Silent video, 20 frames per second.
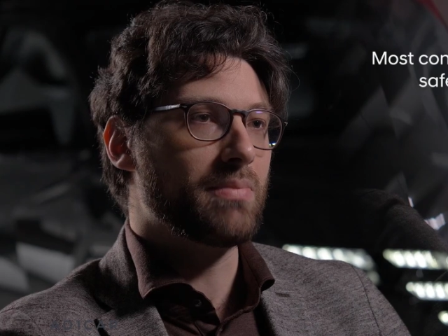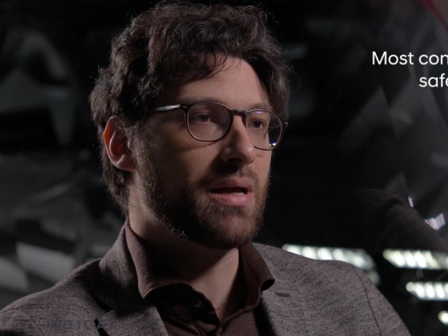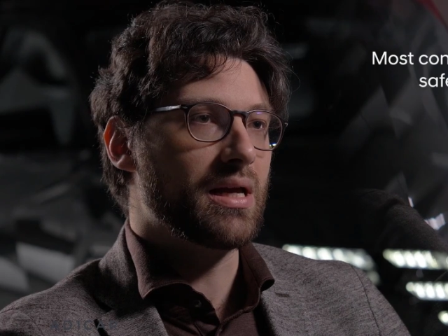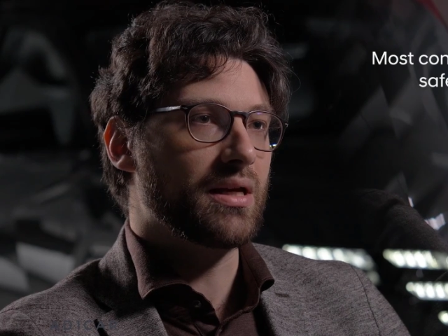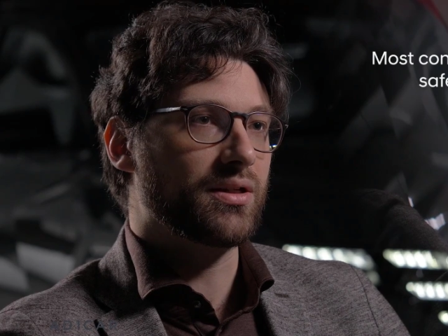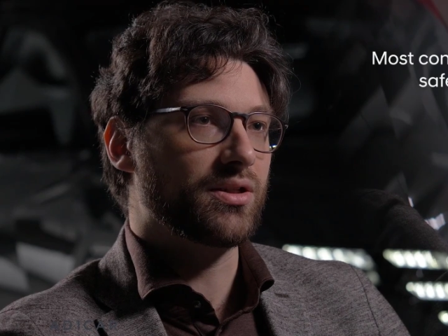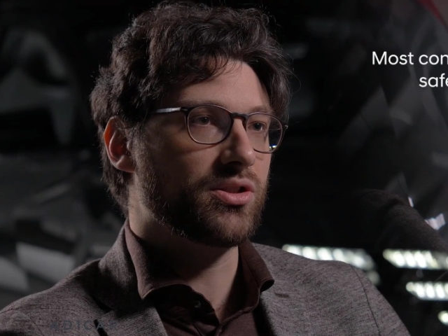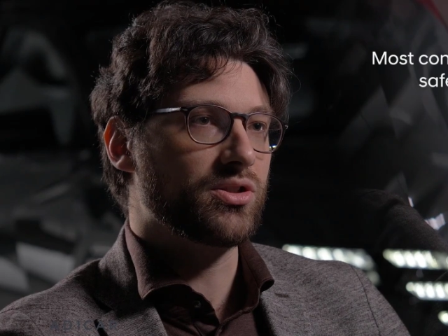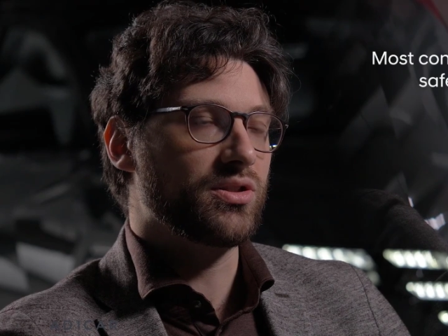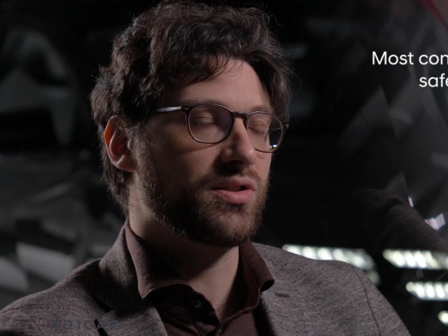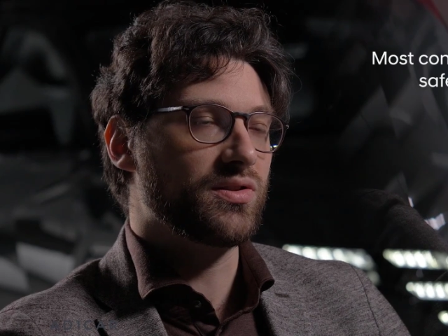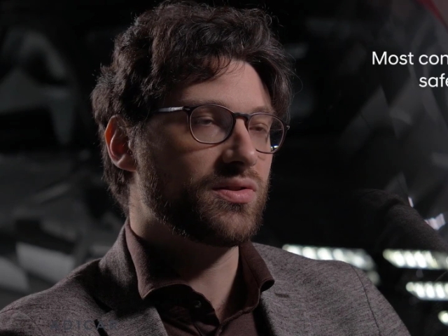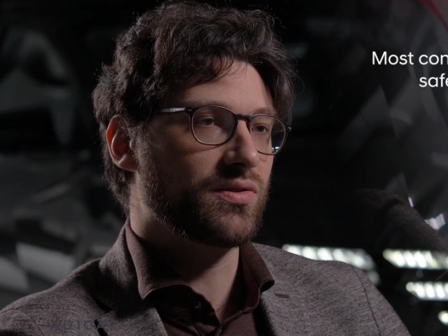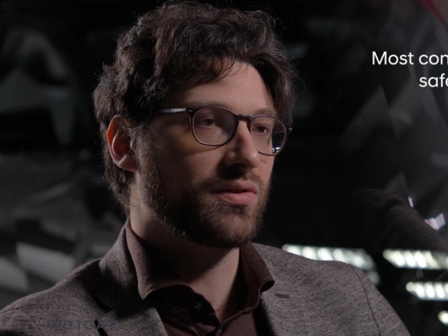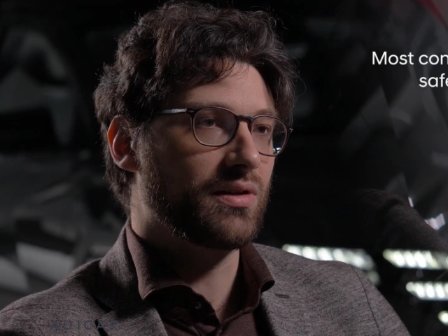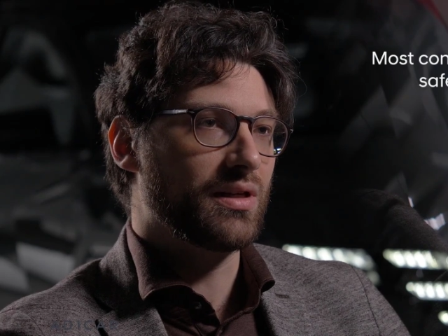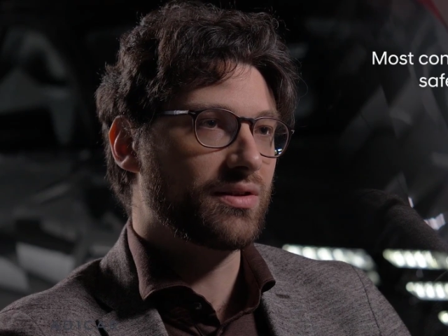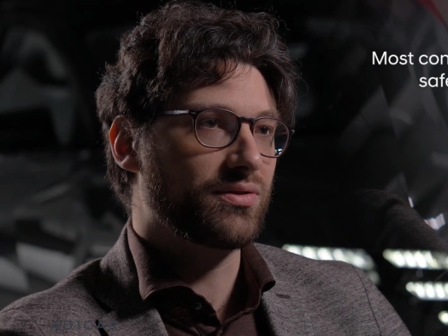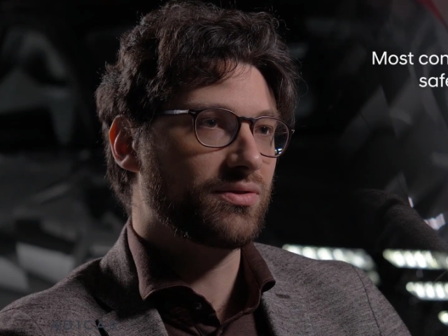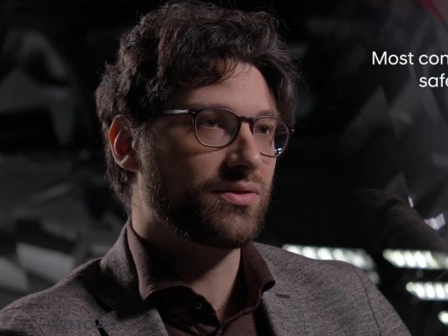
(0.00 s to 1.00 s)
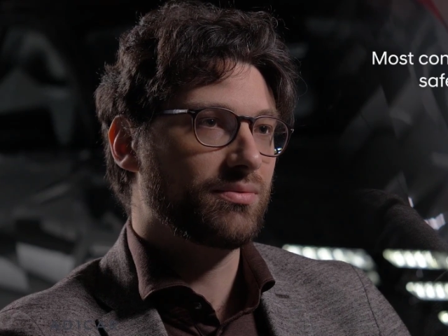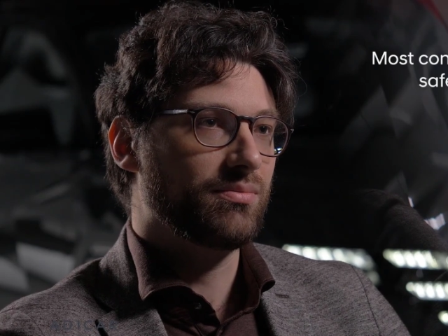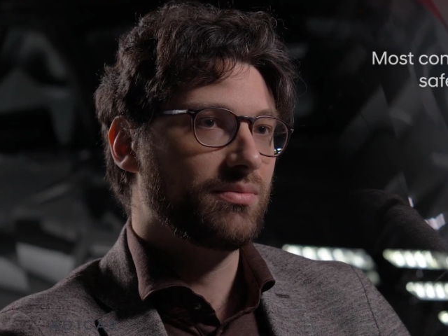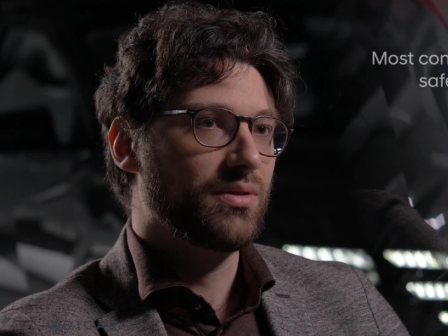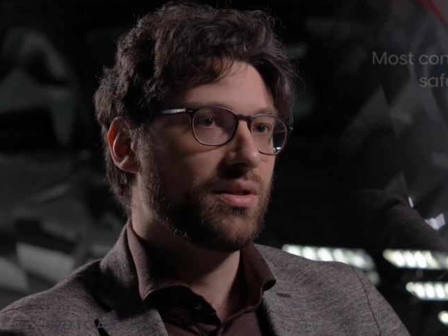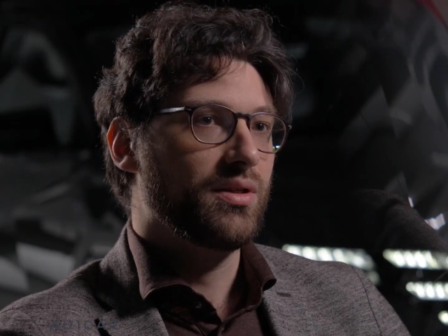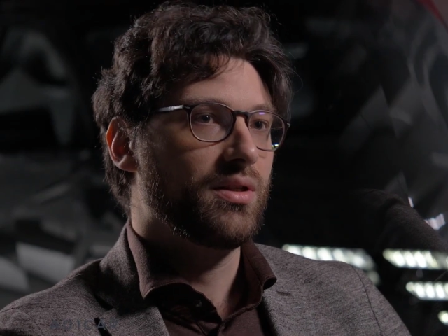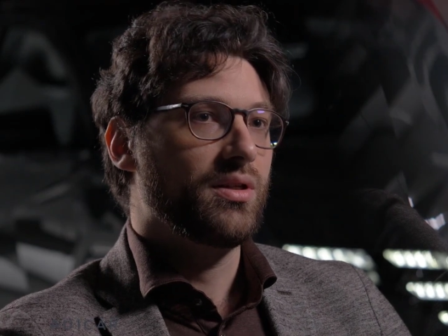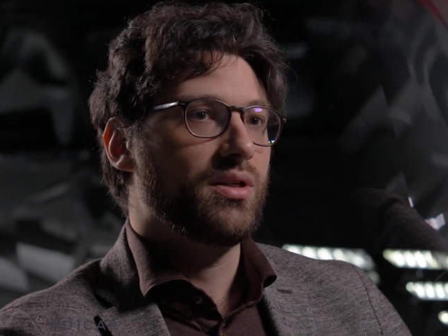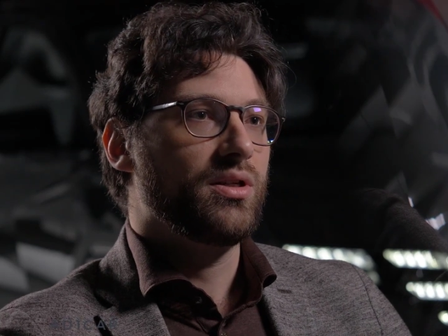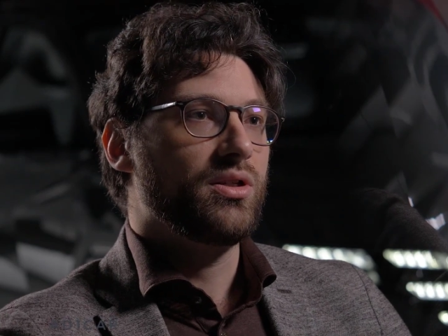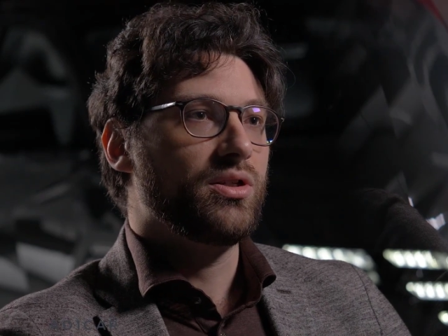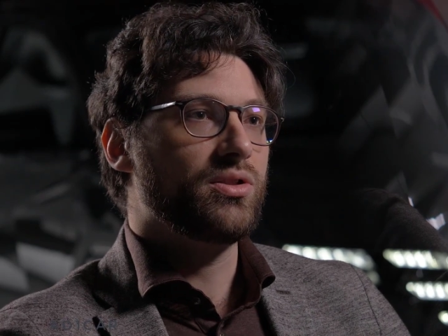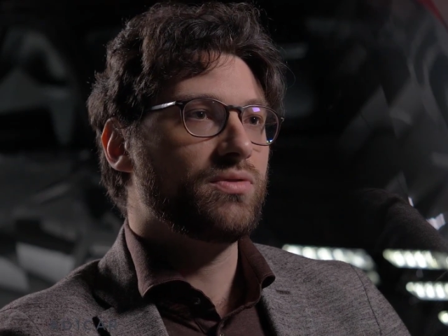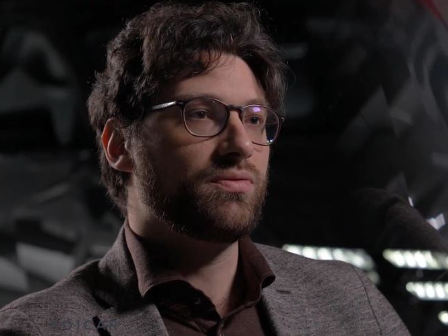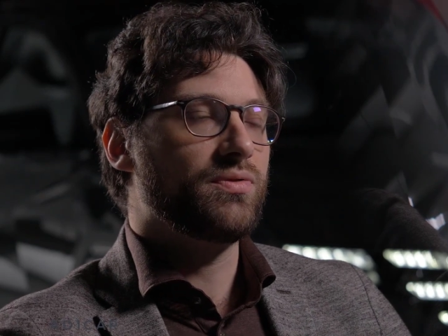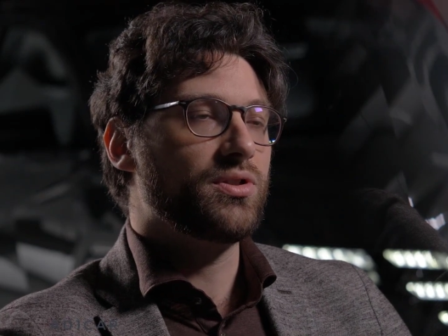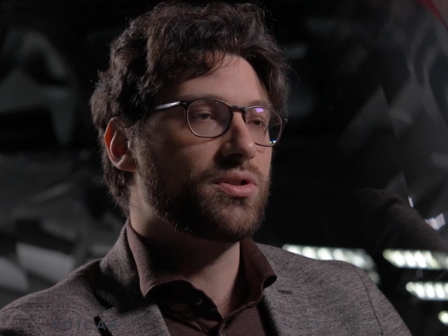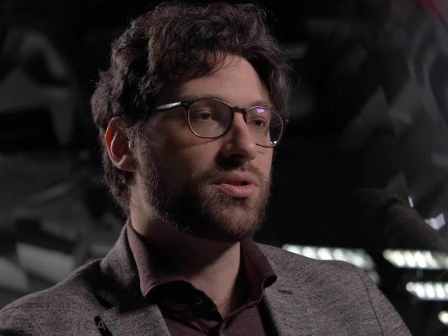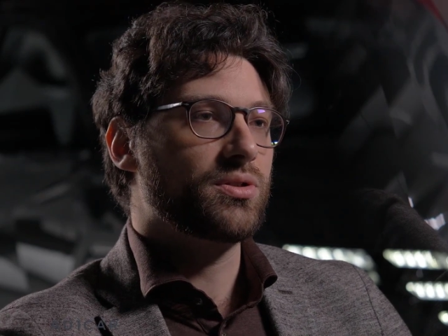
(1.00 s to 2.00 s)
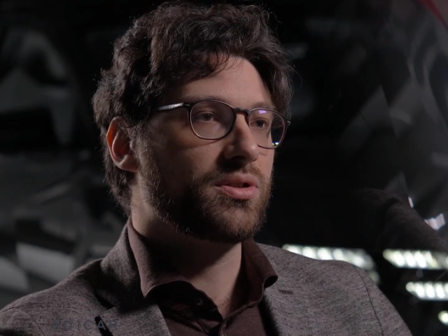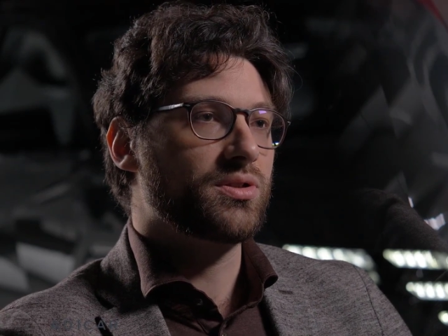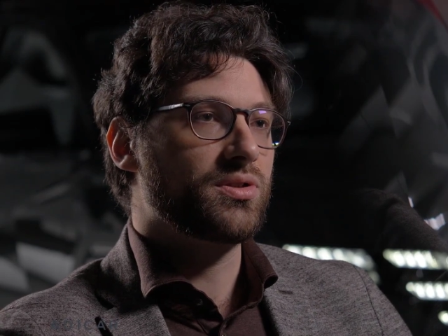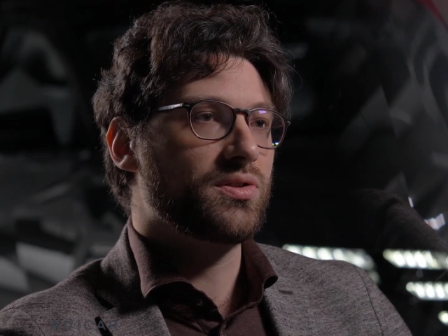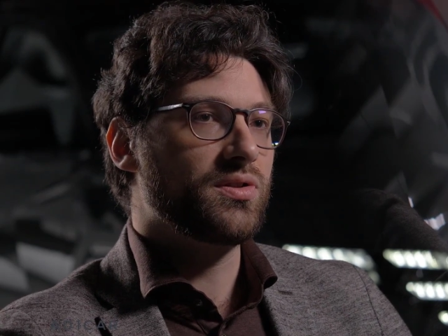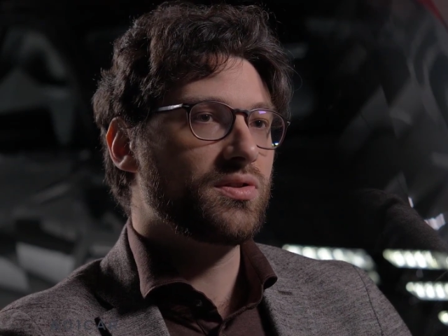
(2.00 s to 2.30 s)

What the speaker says: package in its class. It features